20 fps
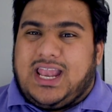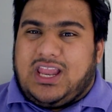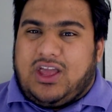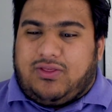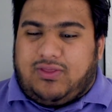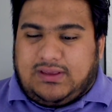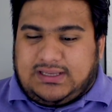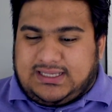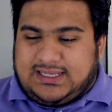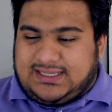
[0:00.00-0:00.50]
Now
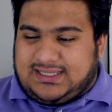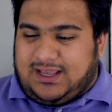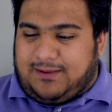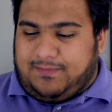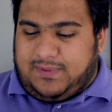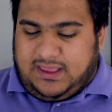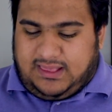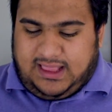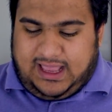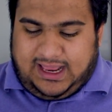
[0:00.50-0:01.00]
this is
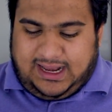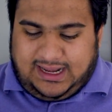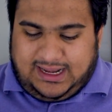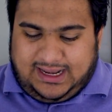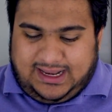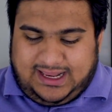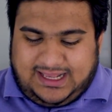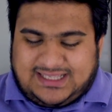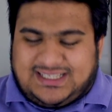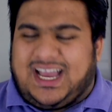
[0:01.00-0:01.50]
something
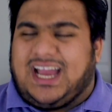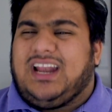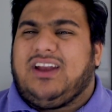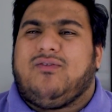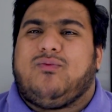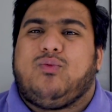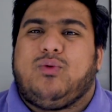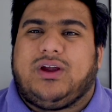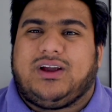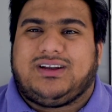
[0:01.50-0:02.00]
that it's kind
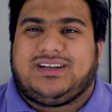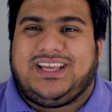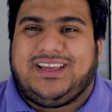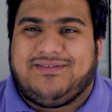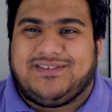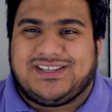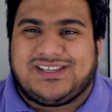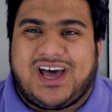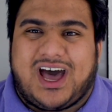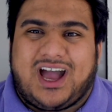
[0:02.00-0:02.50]
of weird to
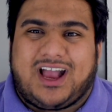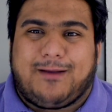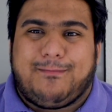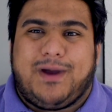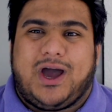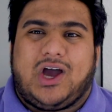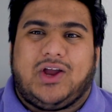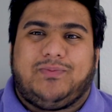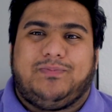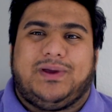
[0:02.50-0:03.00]
even talk
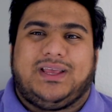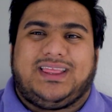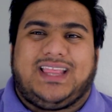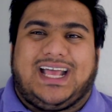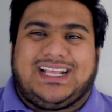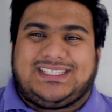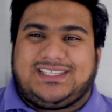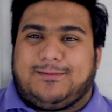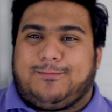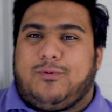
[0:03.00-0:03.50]
about, but
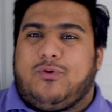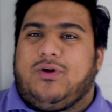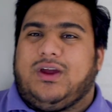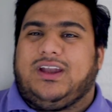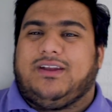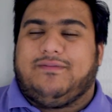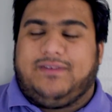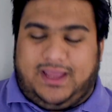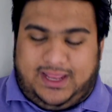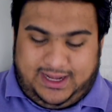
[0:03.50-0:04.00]
that's the
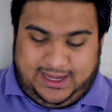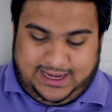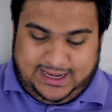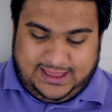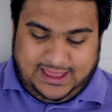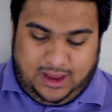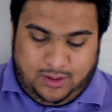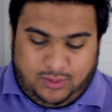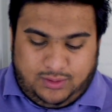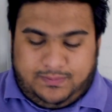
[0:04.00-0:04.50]
point of it,
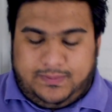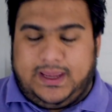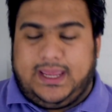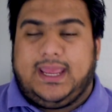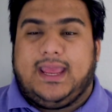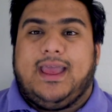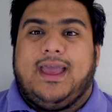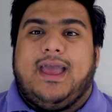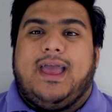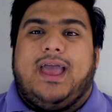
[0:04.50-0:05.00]
and that would
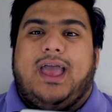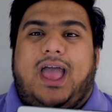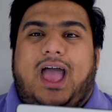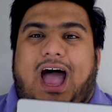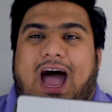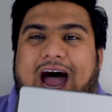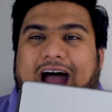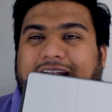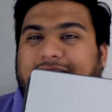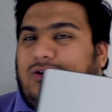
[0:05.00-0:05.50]
be,
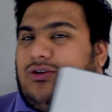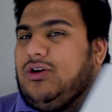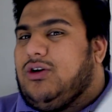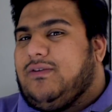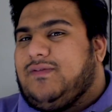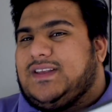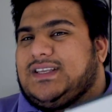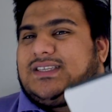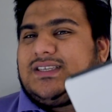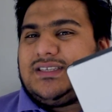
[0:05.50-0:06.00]
I don't
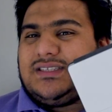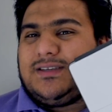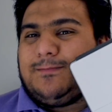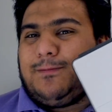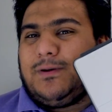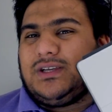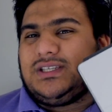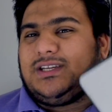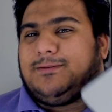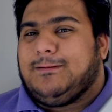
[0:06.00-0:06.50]
know if this is
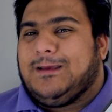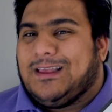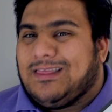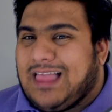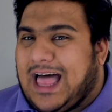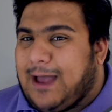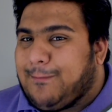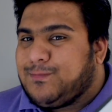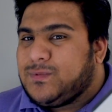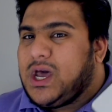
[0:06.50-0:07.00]
supposed to be a
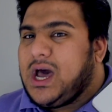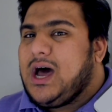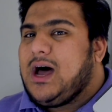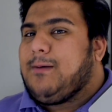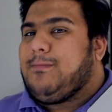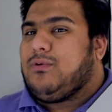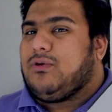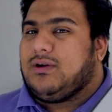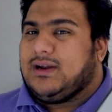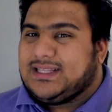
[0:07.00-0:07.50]

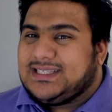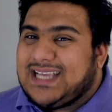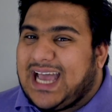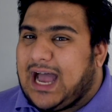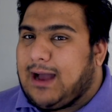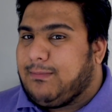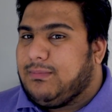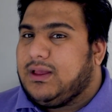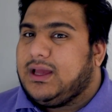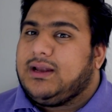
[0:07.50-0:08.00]
laptop or a
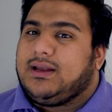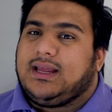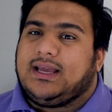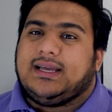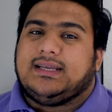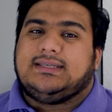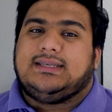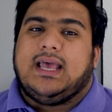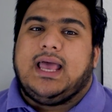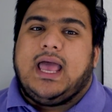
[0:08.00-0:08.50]
tablet,
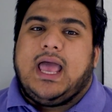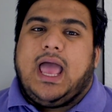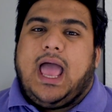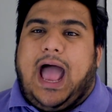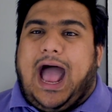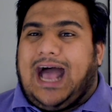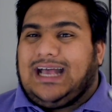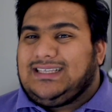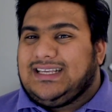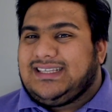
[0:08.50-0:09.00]
because
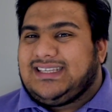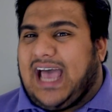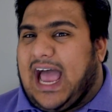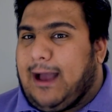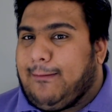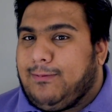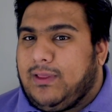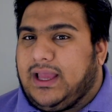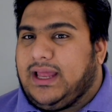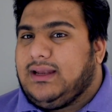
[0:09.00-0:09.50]
as a
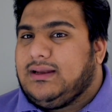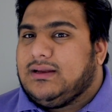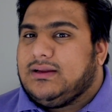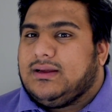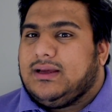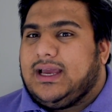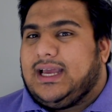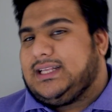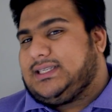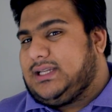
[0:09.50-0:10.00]
tablet,
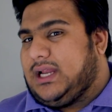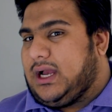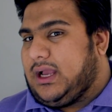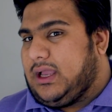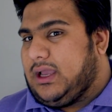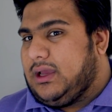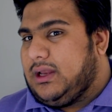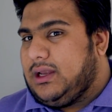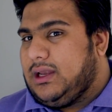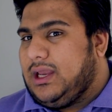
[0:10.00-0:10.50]
it's
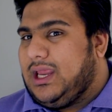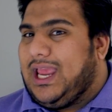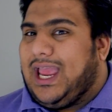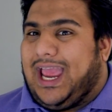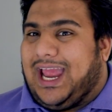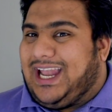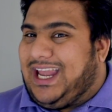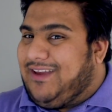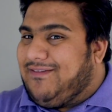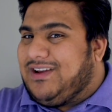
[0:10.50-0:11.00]
not good.
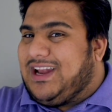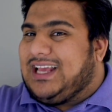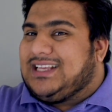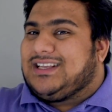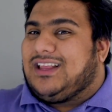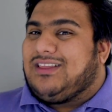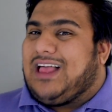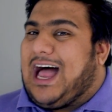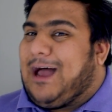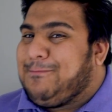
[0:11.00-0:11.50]
And even
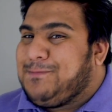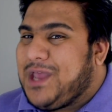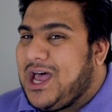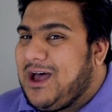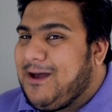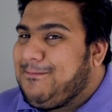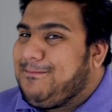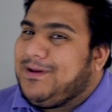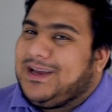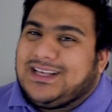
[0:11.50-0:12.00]
as a
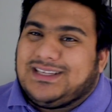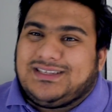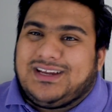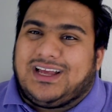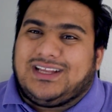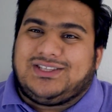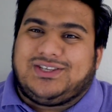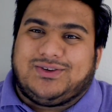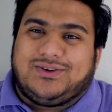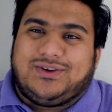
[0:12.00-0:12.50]
laptop, it's
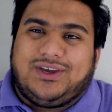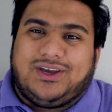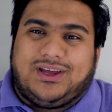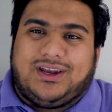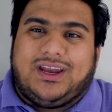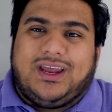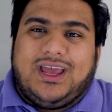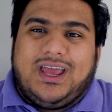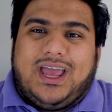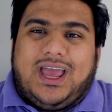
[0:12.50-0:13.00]
not too
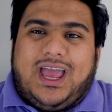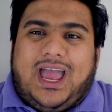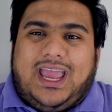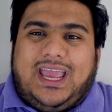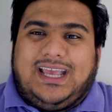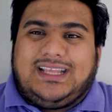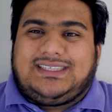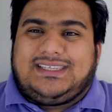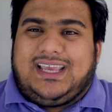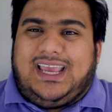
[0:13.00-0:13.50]
good.
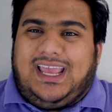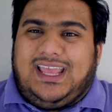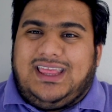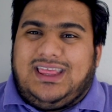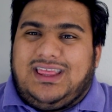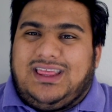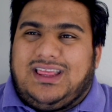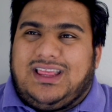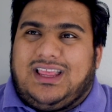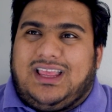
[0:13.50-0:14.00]
It's
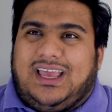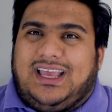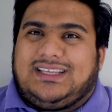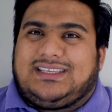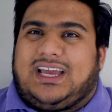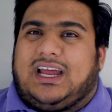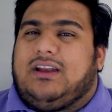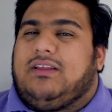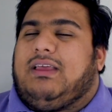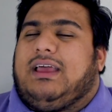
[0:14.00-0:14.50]

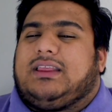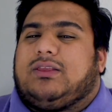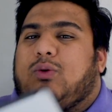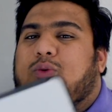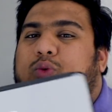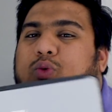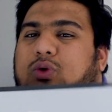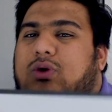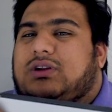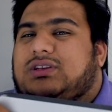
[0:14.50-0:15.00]
kind of like the
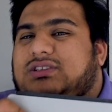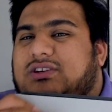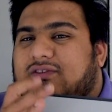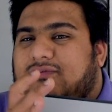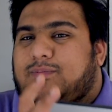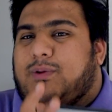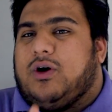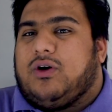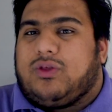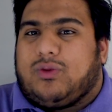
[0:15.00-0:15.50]
worst
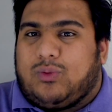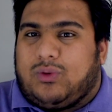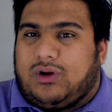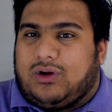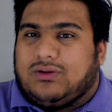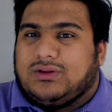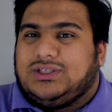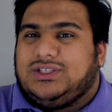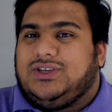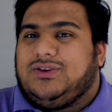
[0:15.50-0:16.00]
of both
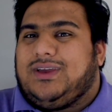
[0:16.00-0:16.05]
worlds.